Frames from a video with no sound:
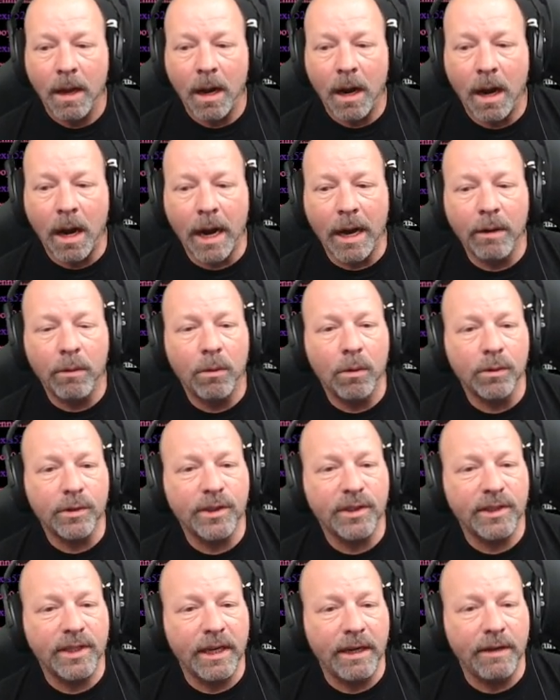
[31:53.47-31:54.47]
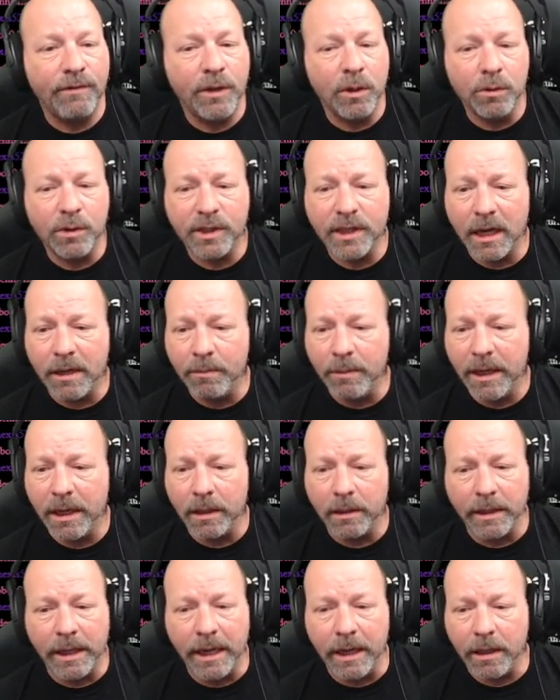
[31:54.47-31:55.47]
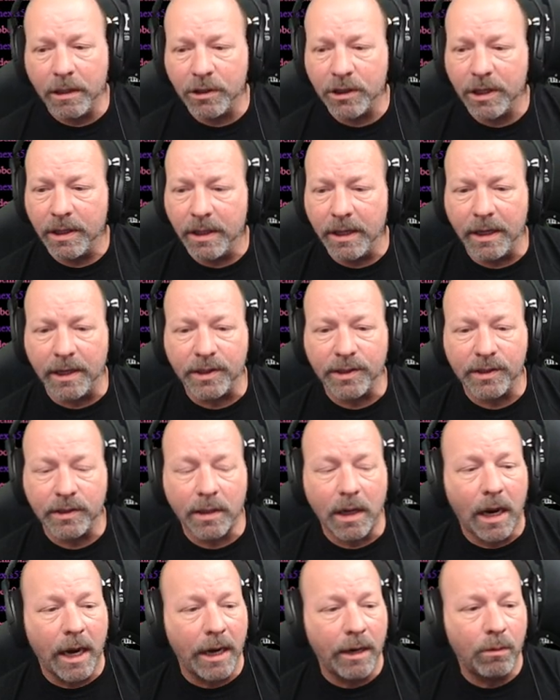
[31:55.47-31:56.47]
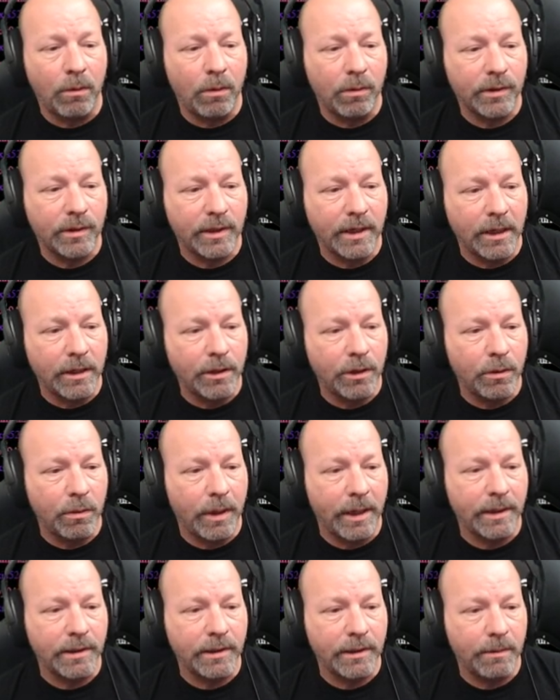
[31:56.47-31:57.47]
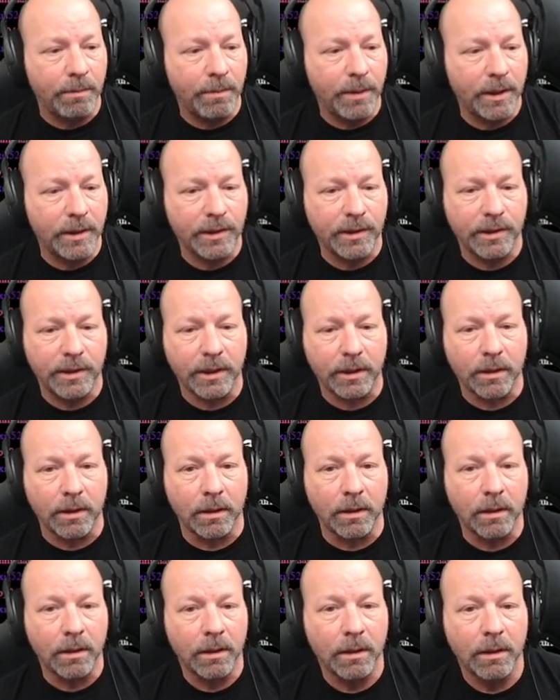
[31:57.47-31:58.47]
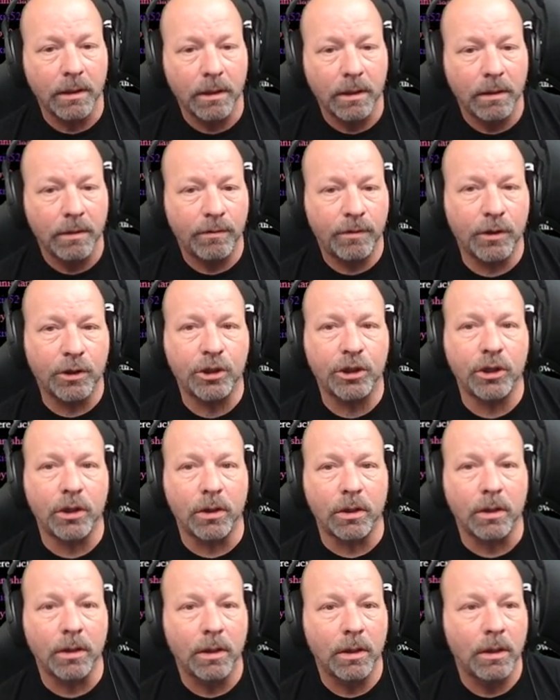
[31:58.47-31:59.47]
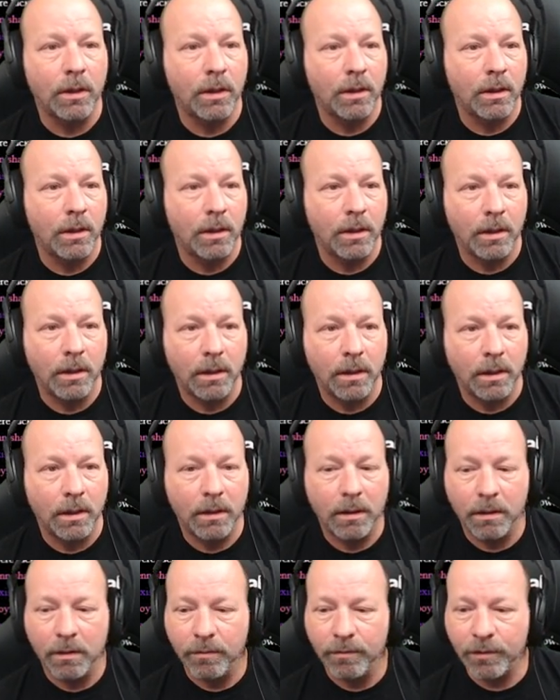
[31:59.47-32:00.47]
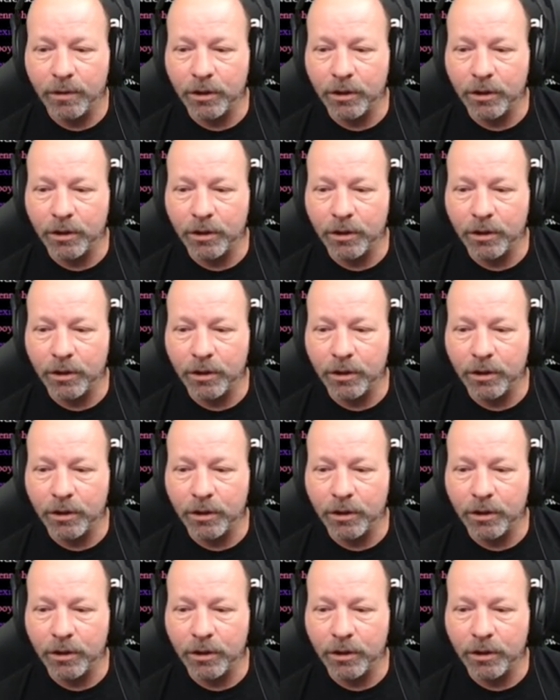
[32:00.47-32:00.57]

I will se- if you send me a link to this, I will send you a Simpit sticker for sure. For